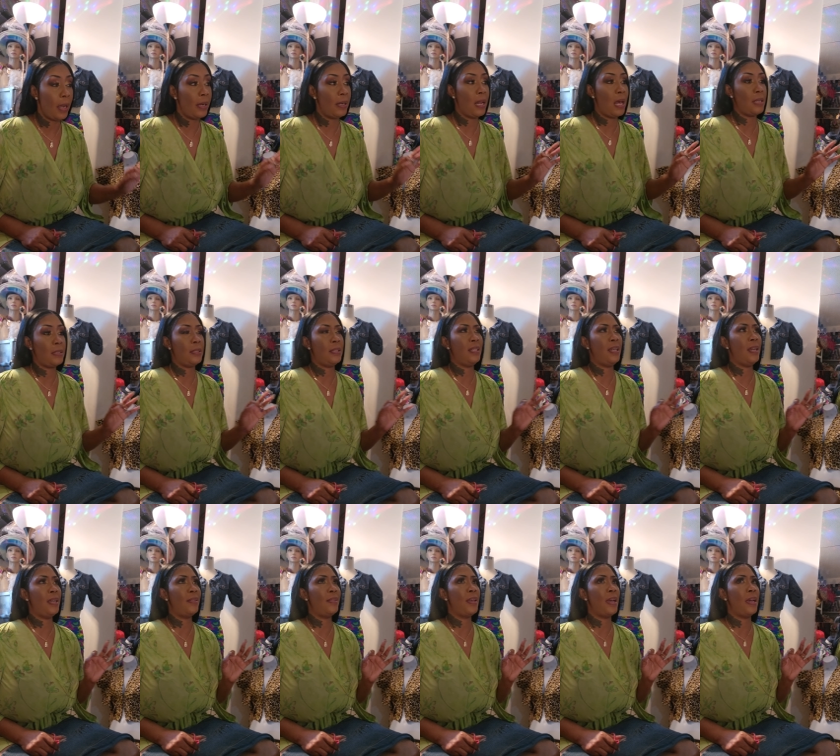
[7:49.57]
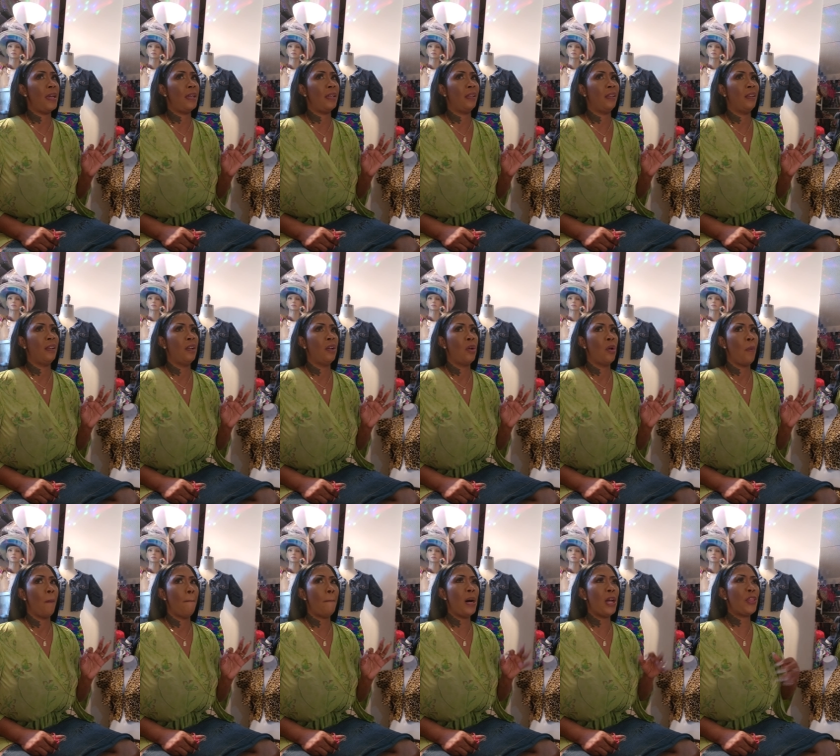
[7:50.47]
And I said that,
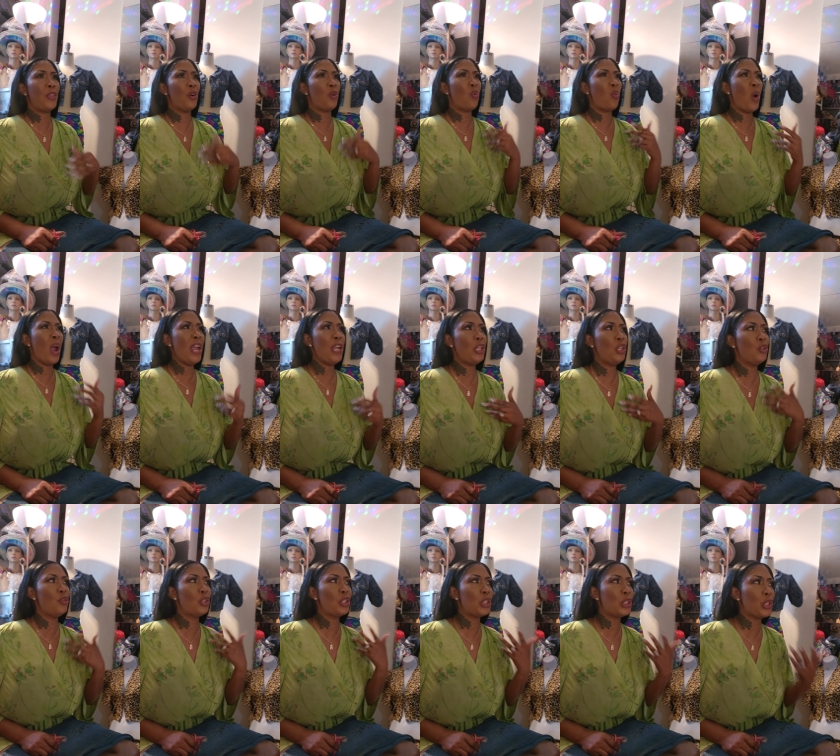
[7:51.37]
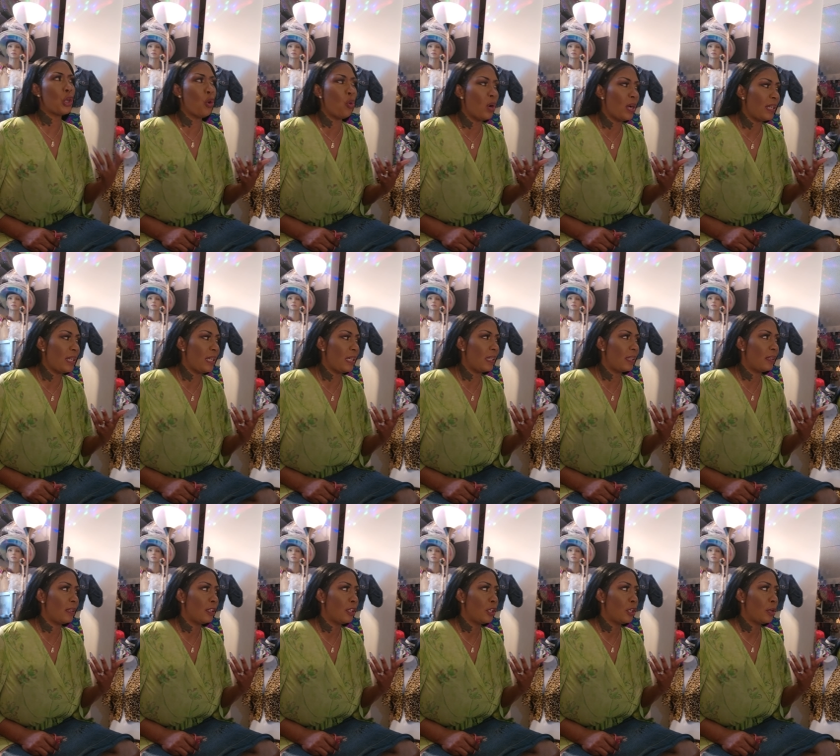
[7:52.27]
but the way you doing it,
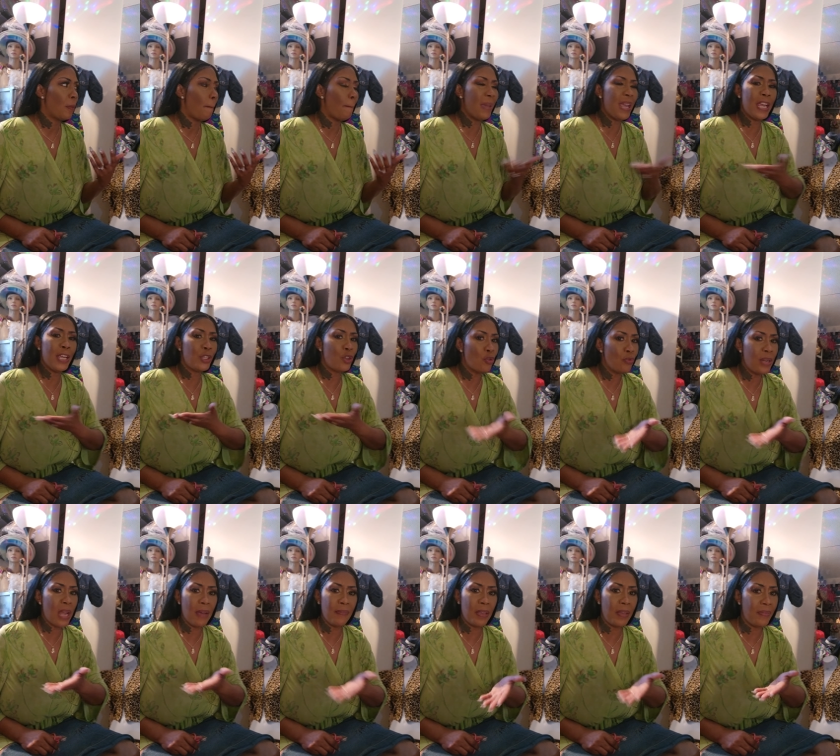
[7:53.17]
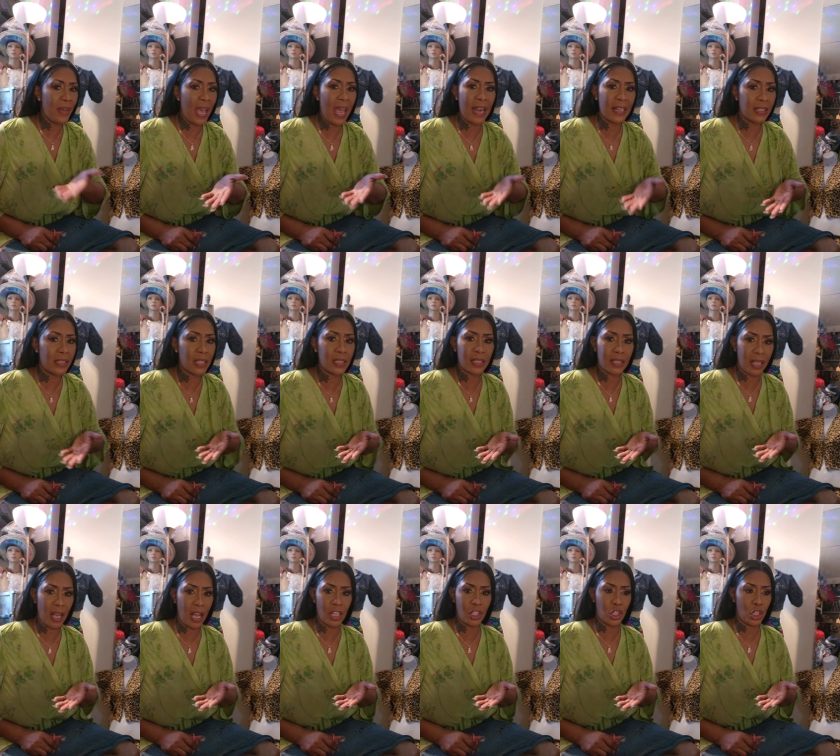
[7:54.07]
man, you never even had a
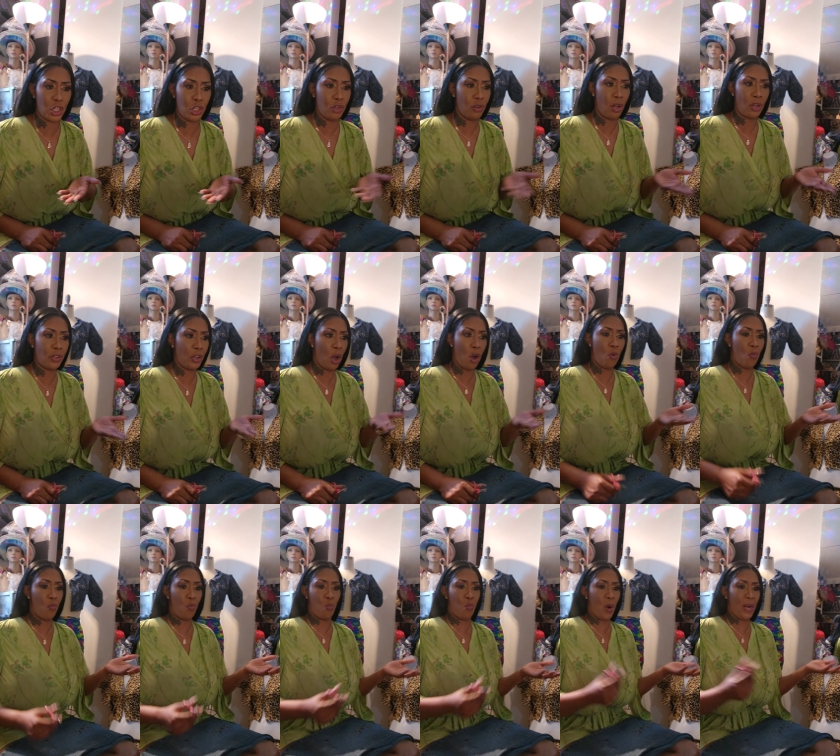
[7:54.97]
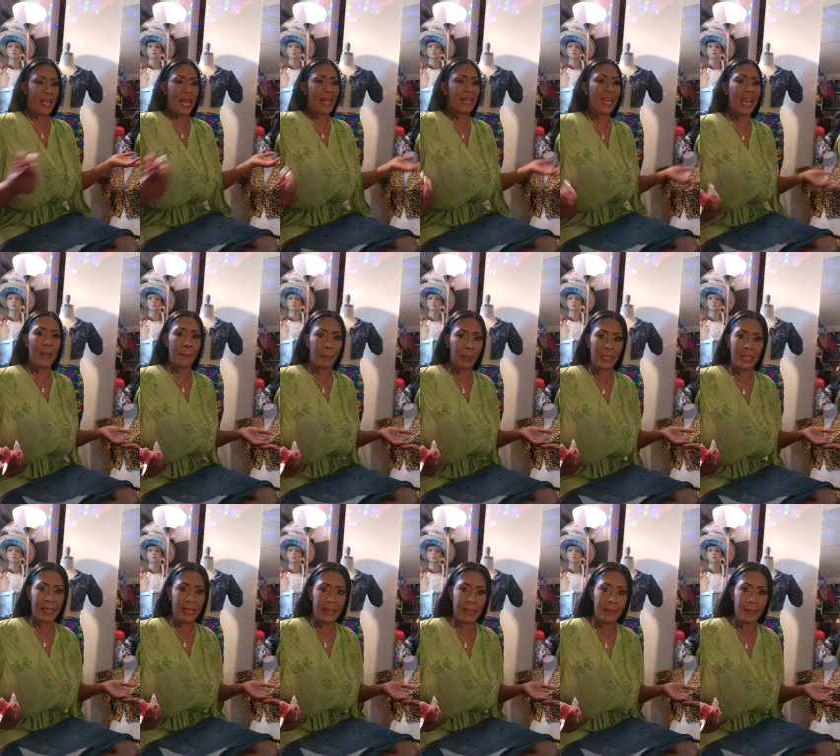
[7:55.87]
discussion. You don't know what I got
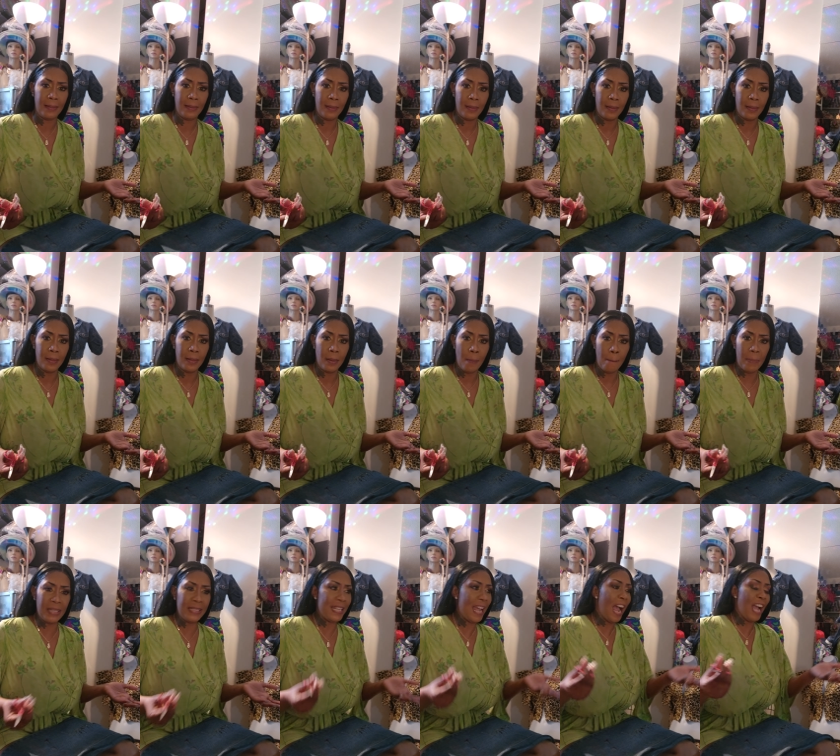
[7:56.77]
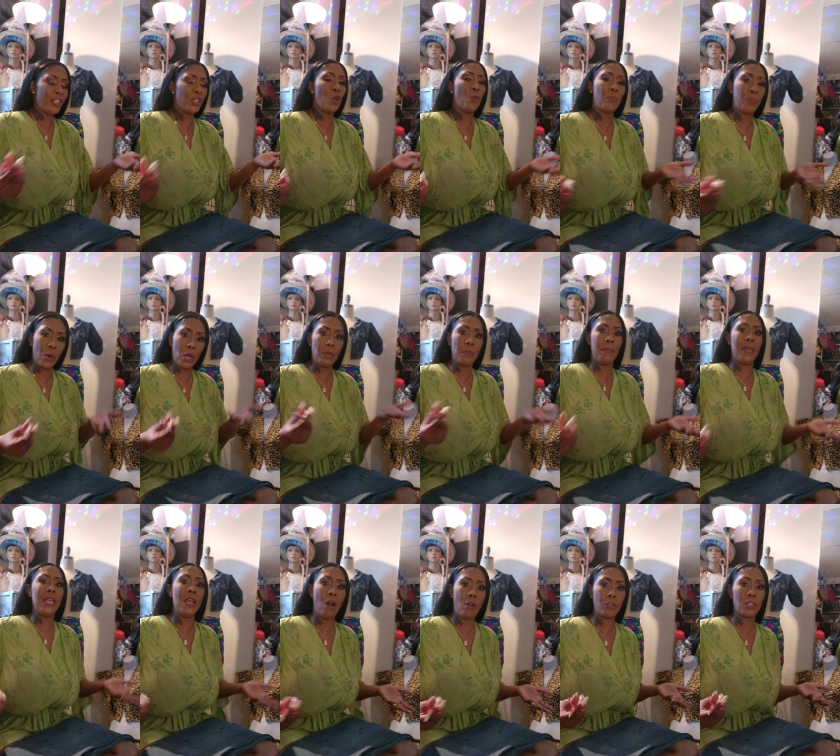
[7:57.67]
planned. But now you put me
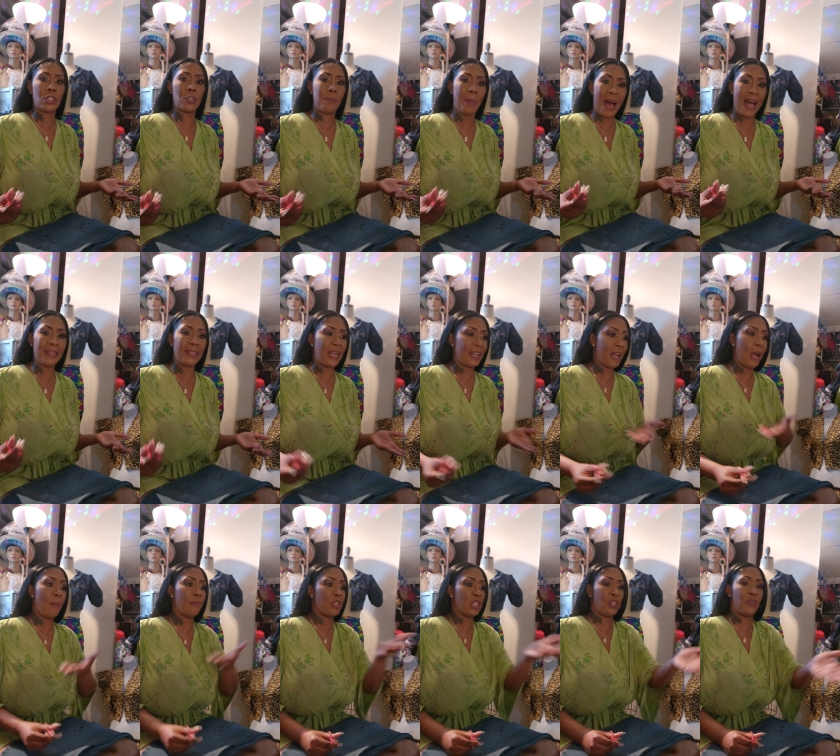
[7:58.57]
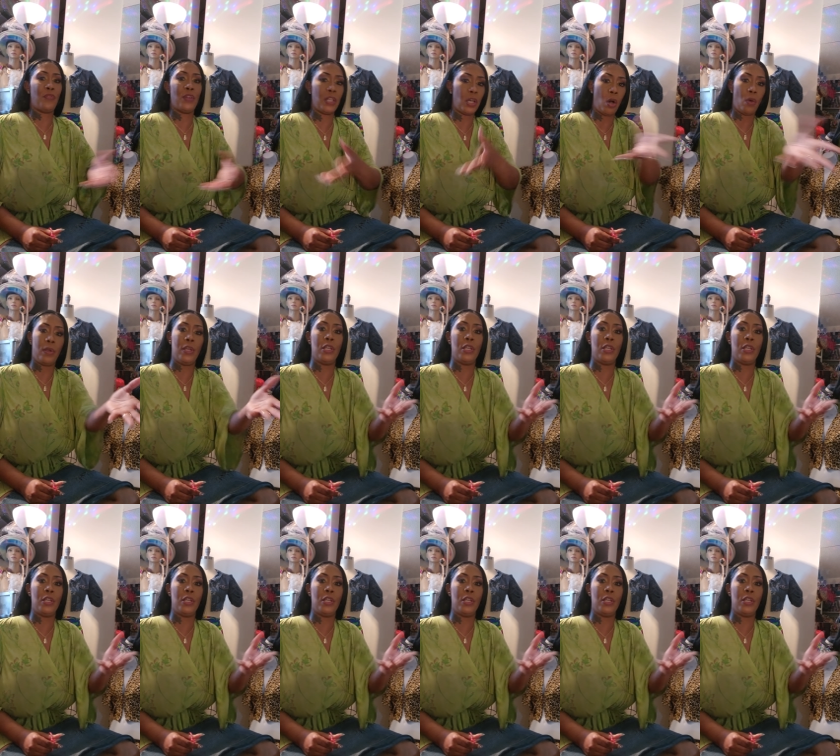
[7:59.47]
on the spot like I'm just finna go,